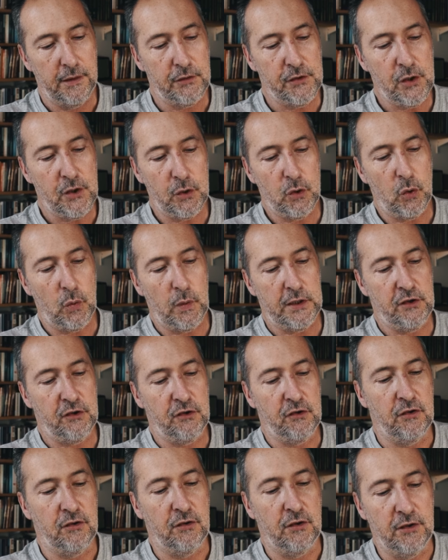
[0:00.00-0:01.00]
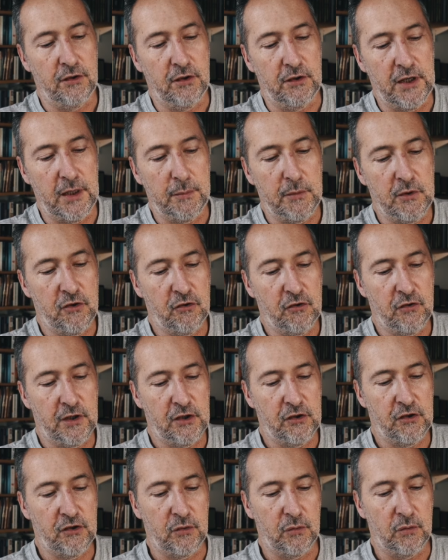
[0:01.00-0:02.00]
no question that the
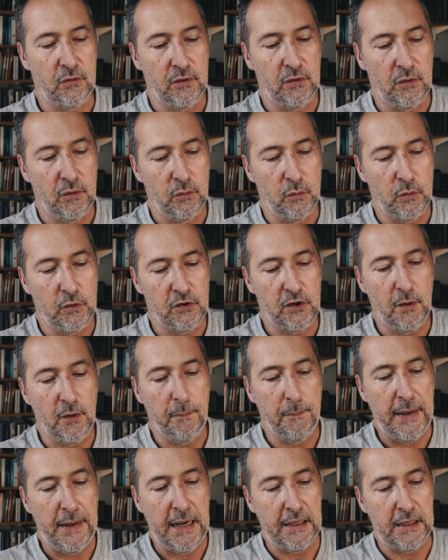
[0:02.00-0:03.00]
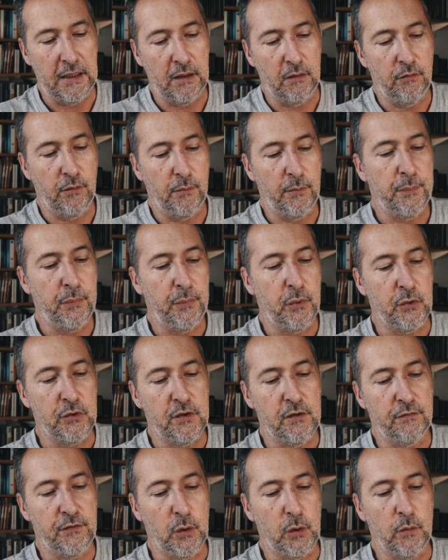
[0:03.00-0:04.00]
demonstration was compelling from the point
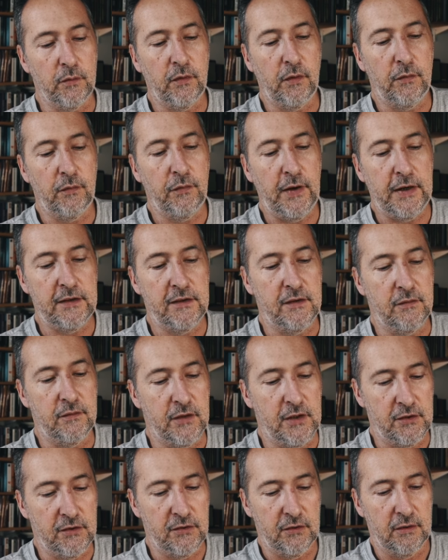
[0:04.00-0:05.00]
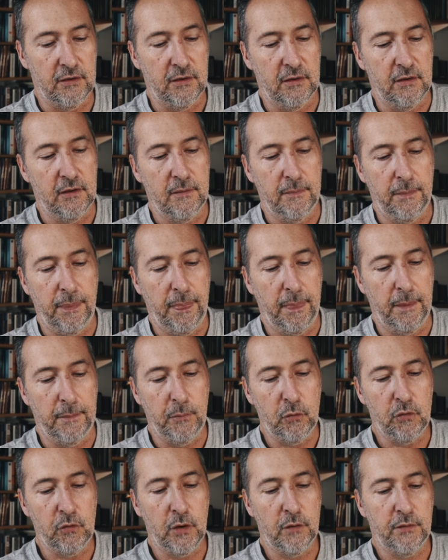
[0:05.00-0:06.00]
of view of effectiveness.
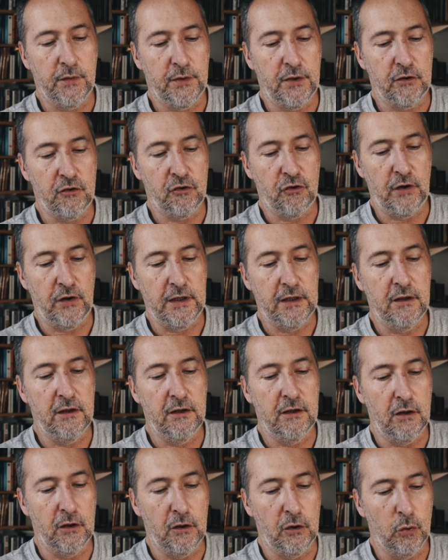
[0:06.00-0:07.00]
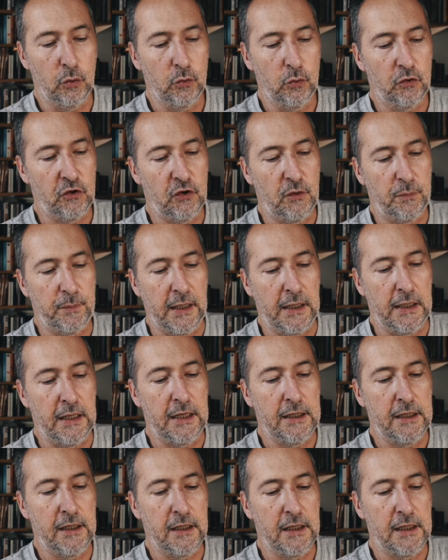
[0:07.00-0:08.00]
Moreover, the trend launched by
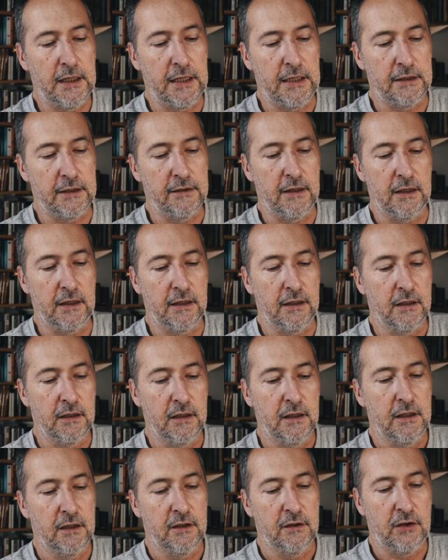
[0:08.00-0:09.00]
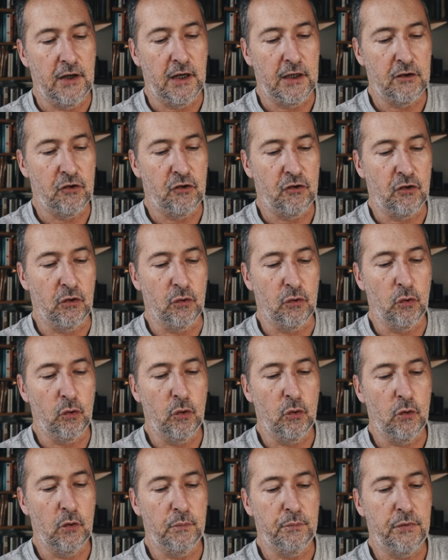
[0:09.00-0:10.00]
Lenin and Hitler touched on
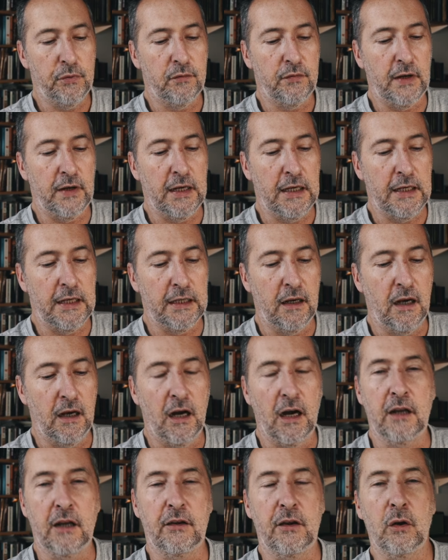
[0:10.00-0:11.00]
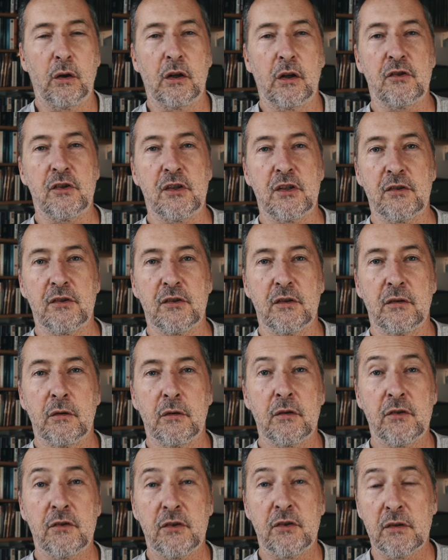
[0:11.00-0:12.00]
all prevailing ideologies.
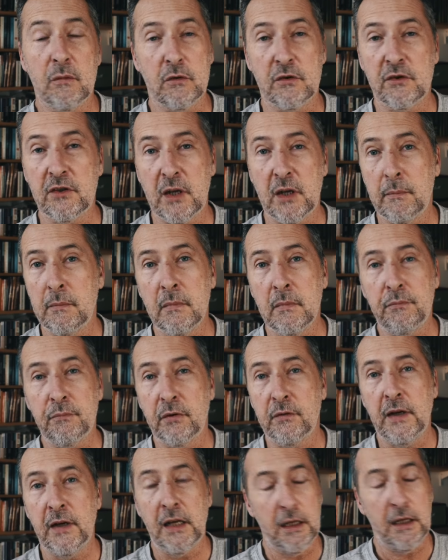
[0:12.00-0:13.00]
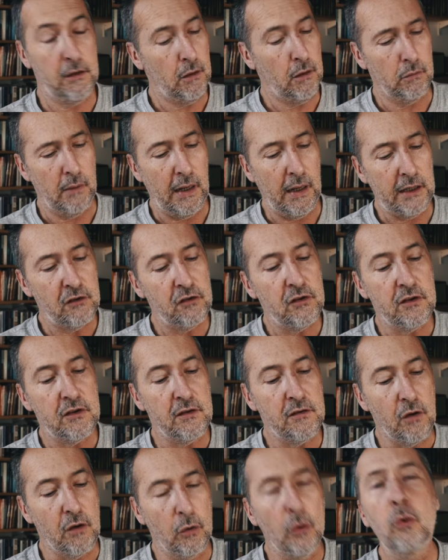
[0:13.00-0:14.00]
Not some prevailing, no, actually it
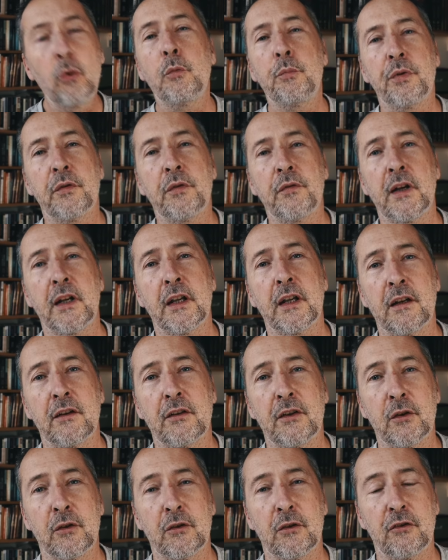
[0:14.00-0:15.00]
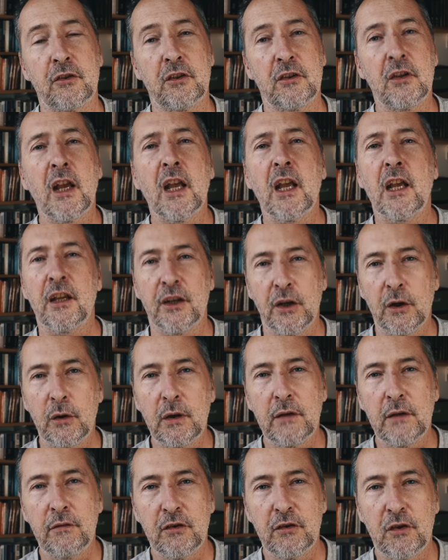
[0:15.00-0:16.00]
says all prevailing ideologies. You
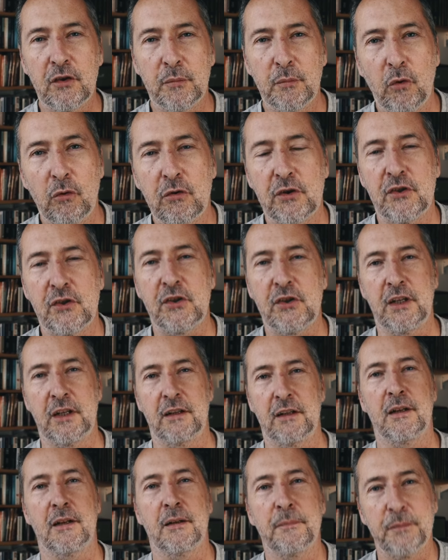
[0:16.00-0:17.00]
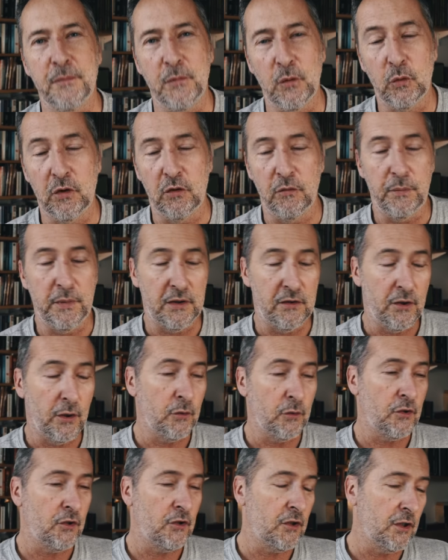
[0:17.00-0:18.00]
live in democracy, or you've been
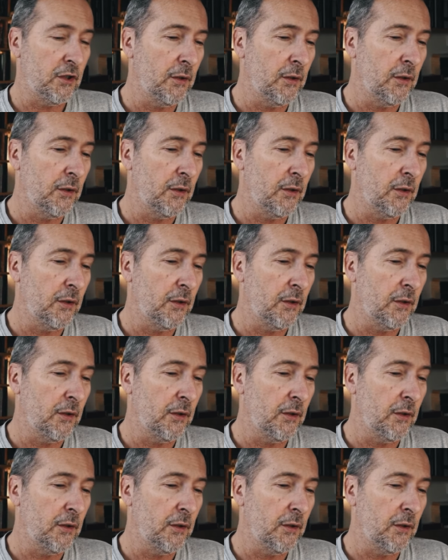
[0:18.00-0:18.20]
told you do,